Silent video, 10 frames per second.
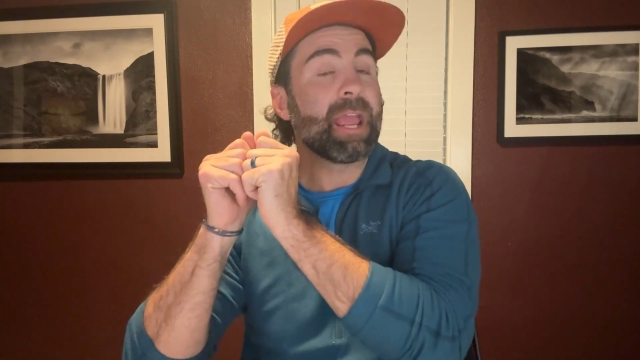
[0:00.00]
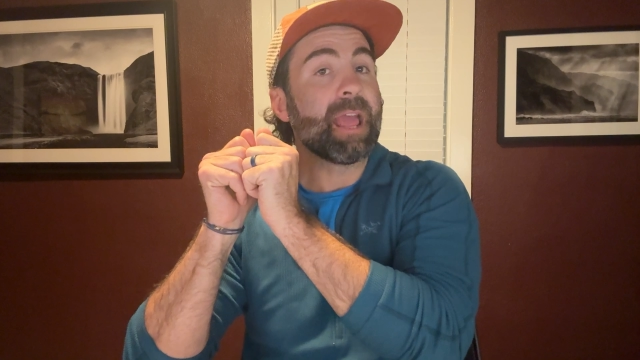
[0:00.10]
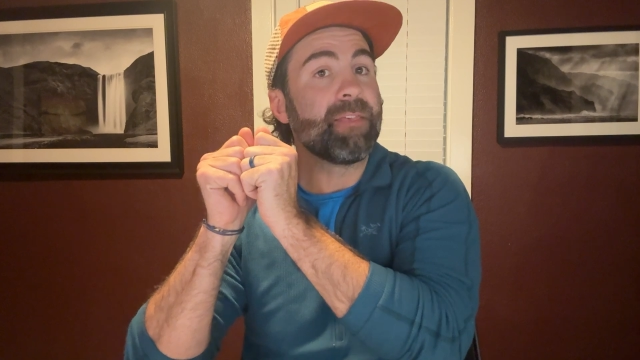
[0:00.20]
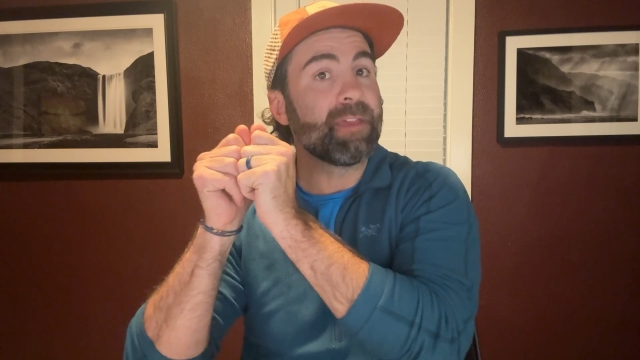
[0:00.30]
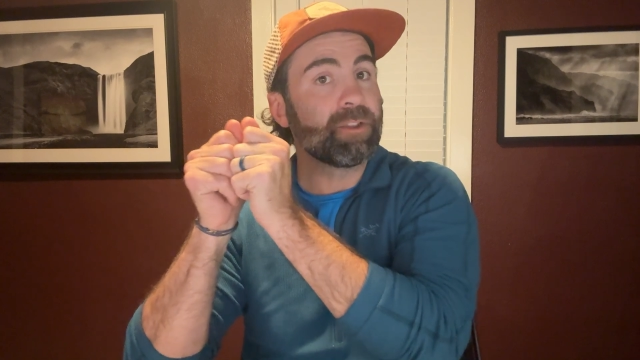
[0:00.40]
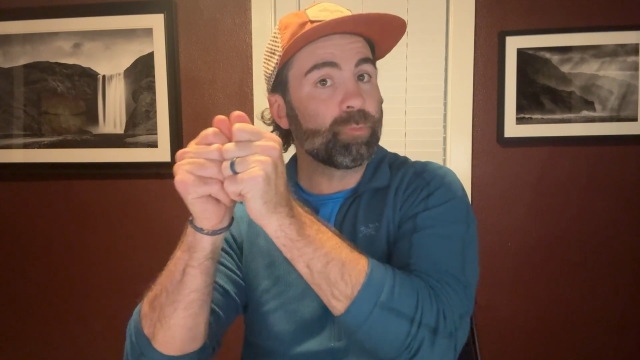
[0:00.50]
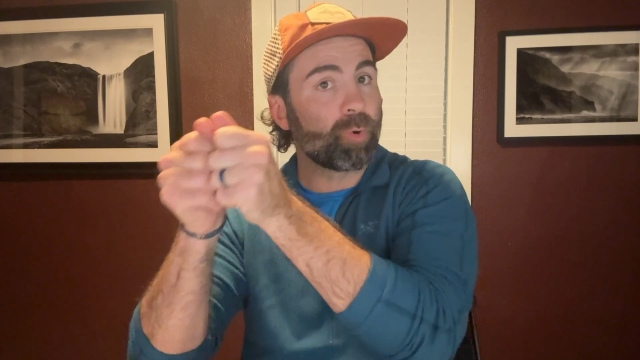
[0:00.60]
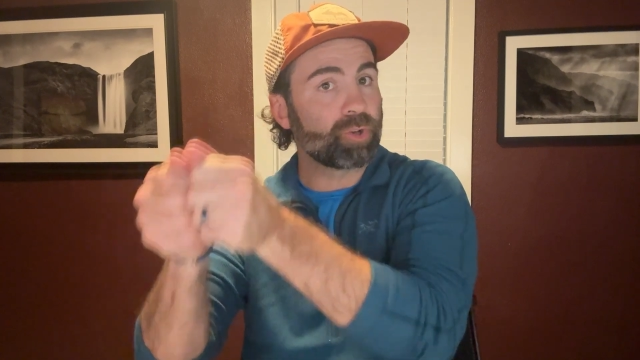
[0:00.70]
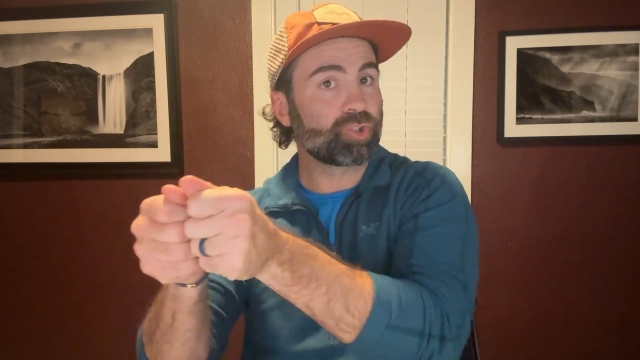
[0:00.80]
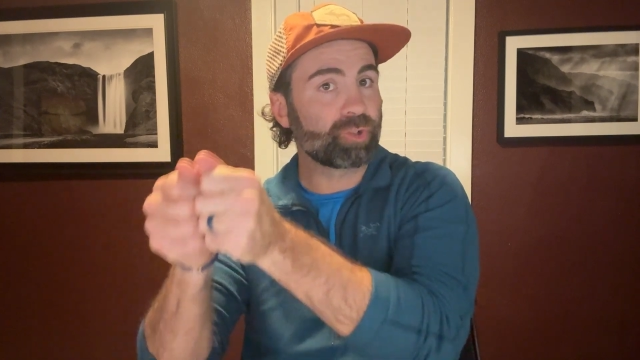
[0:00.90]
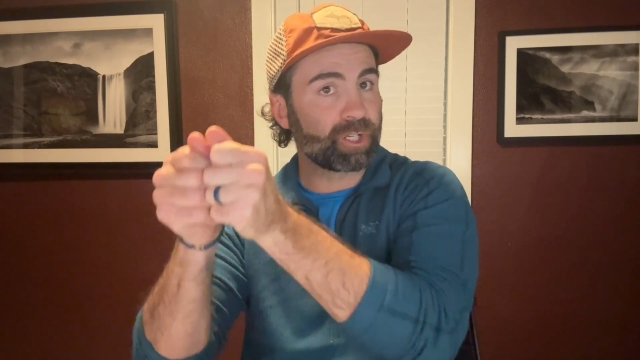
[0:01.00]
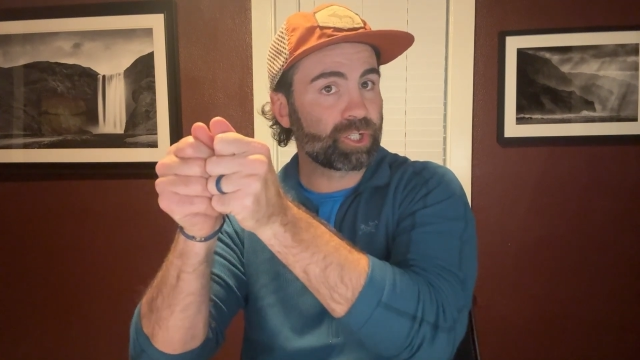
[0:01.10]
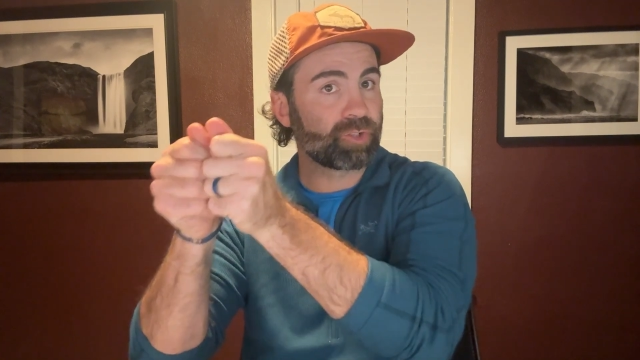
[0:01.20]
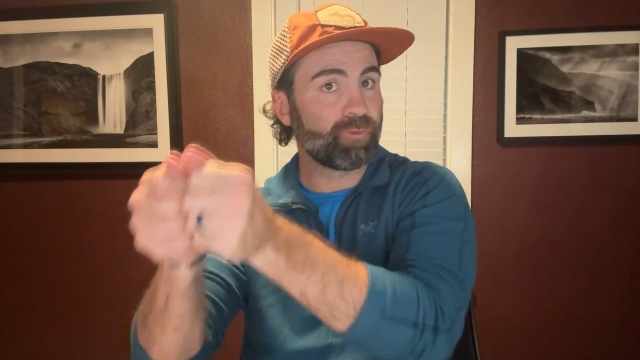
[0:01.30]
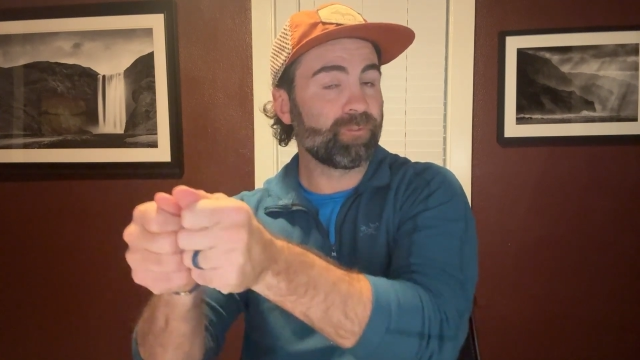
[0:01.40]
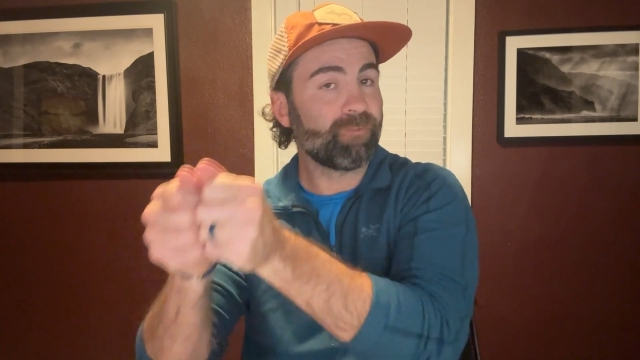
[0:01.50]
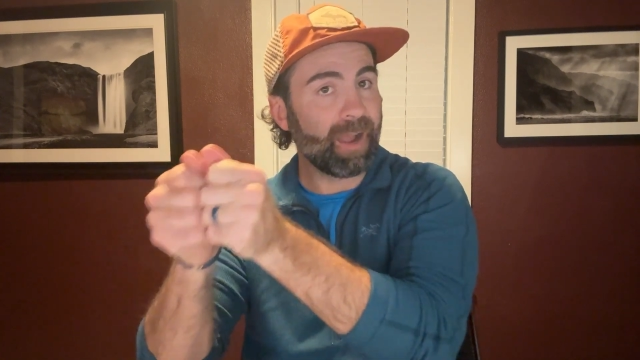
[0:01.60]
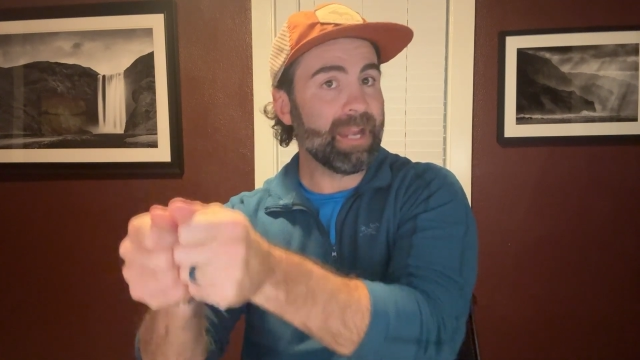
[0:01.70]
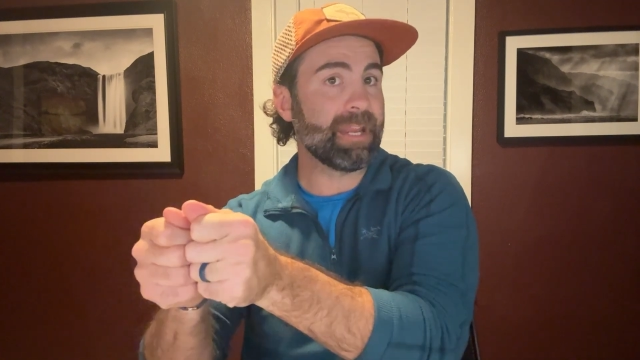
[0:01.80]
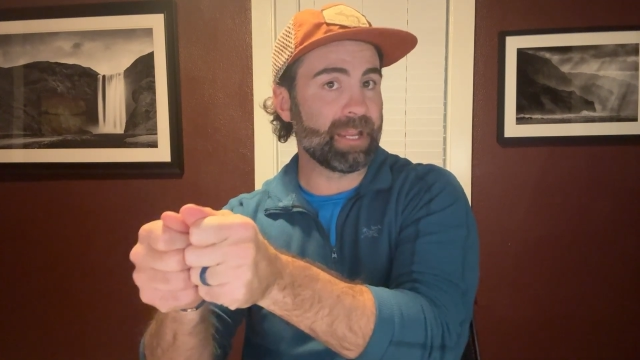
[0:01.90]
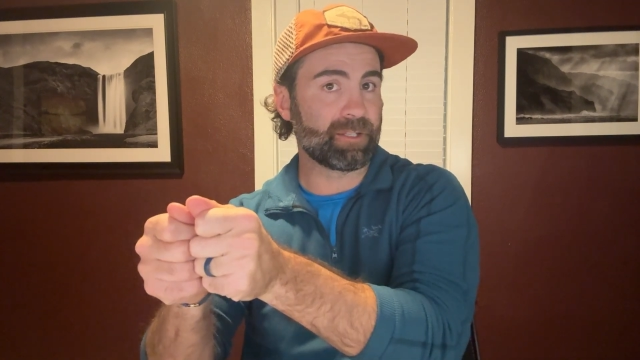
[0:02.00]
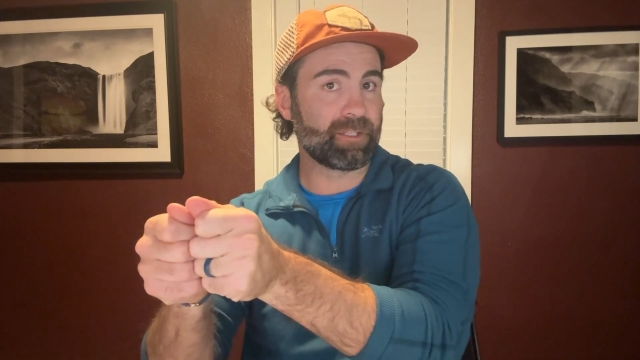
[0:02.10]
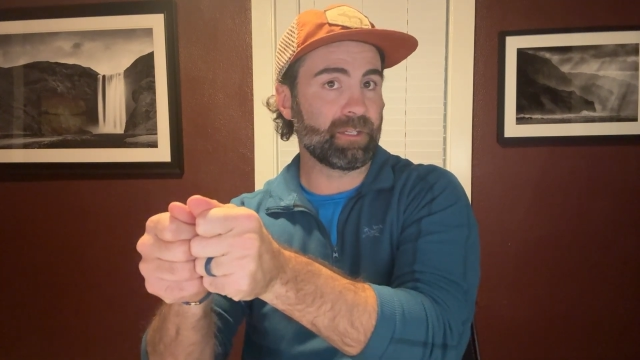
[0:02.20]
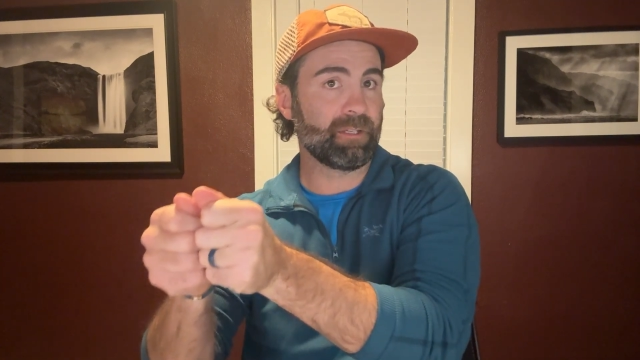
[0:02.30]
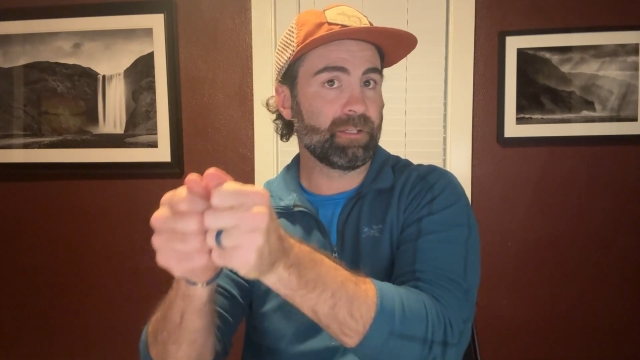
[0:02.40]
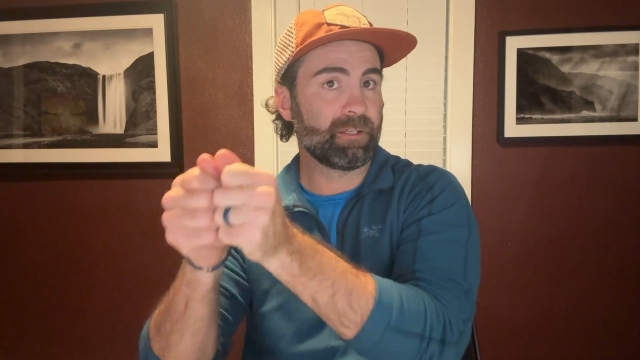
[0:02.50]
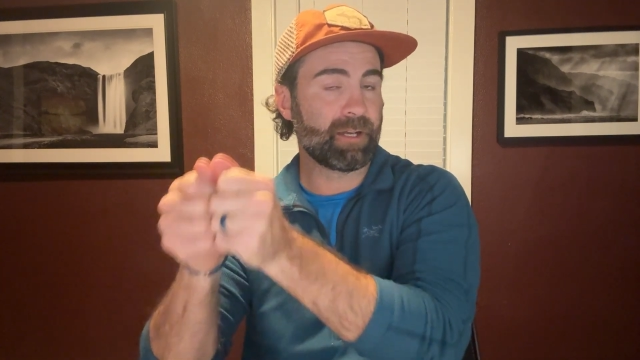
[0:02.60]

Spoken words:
and then you put traditional financing